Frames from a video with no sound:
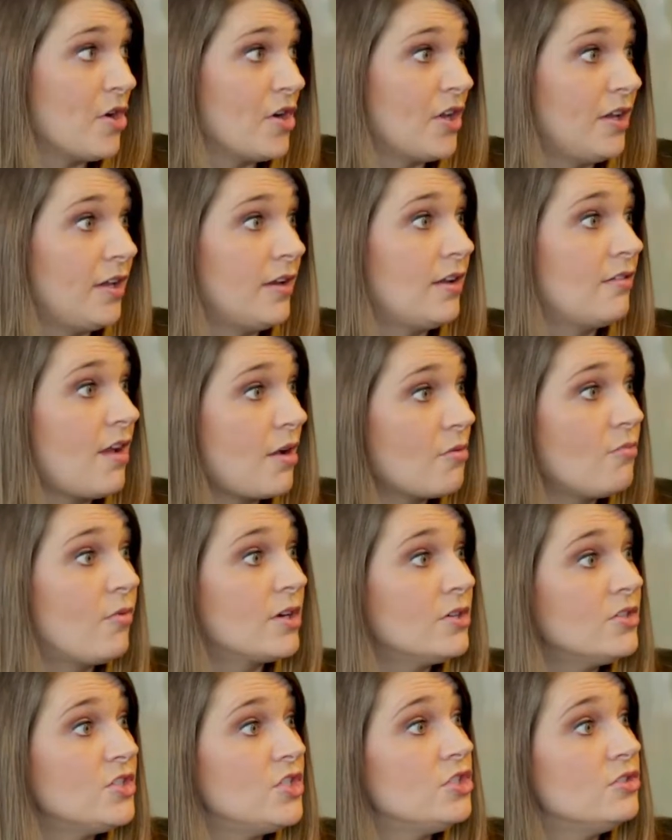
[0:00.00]
market.
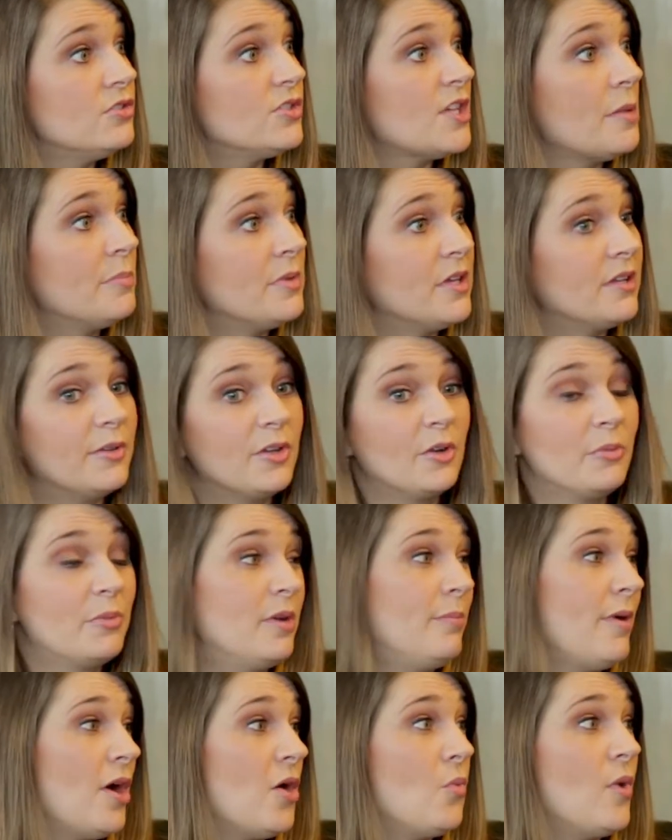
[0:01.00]
Why don't you tell me a little
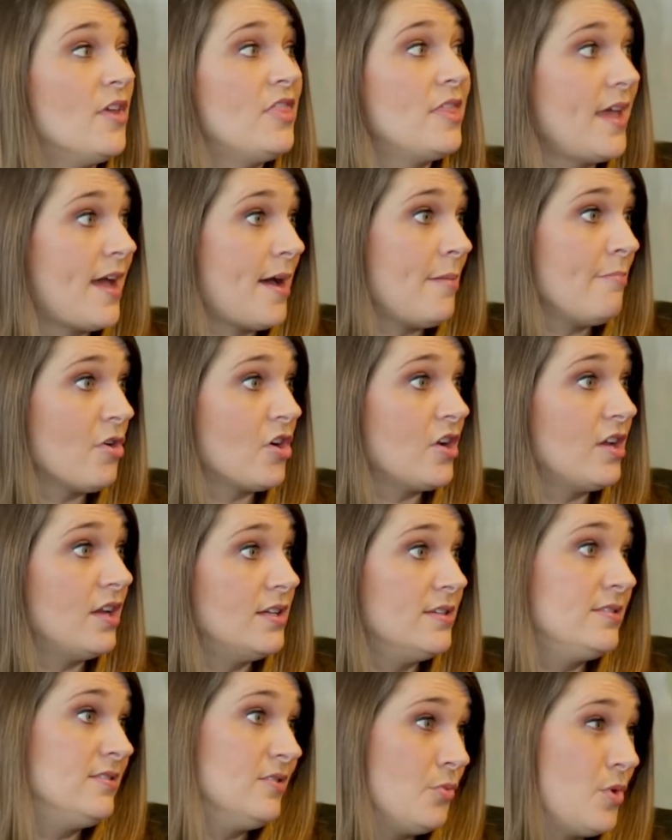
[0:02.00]
bit about what the app
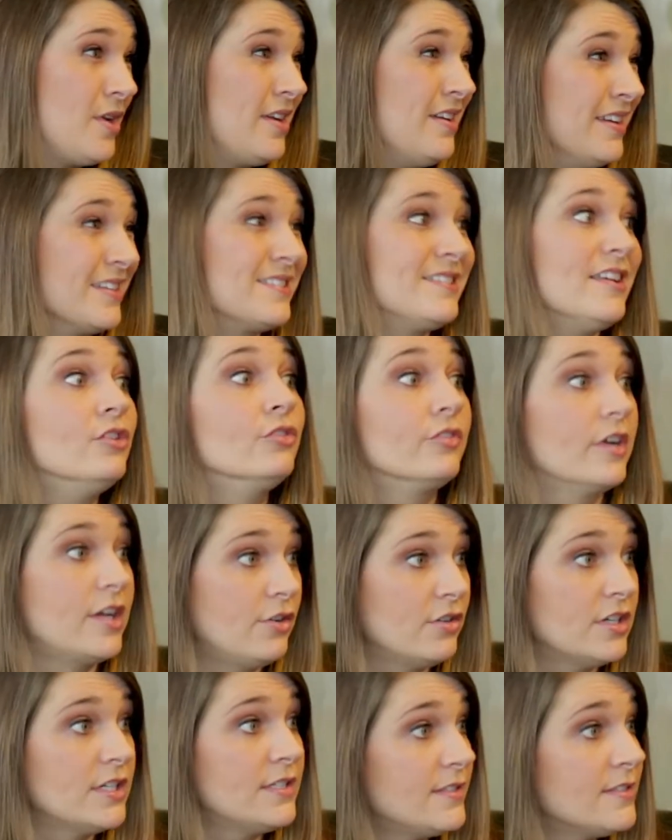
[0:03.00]
market is and what an
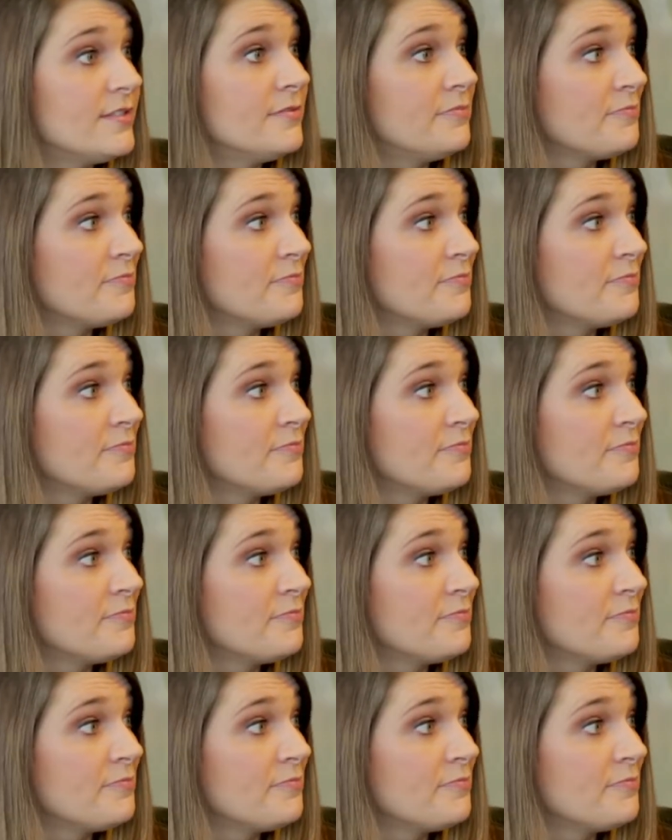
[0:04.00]
accelerator is?